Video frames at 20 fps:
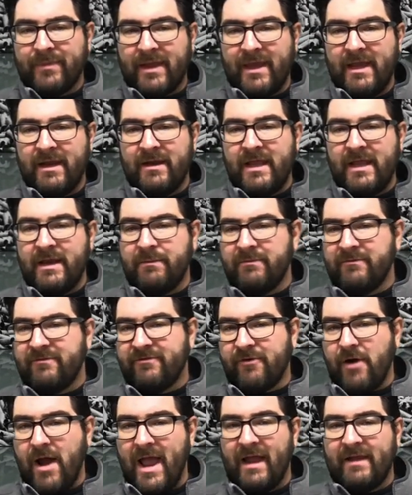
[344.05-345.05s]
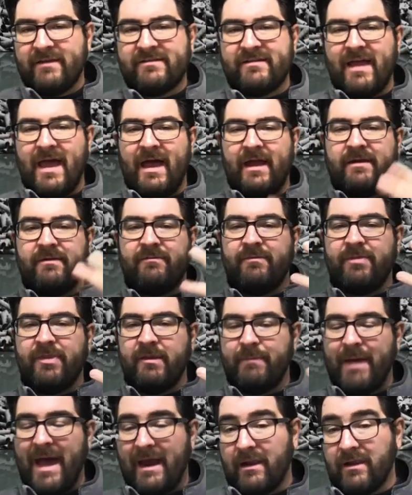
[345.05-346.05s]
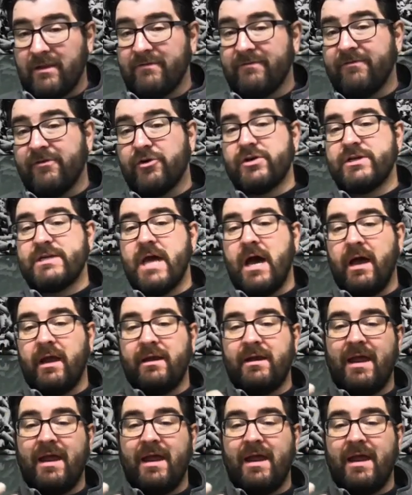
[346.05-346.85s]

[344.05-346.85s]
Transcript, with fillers: in, in France at the Battle of Verdun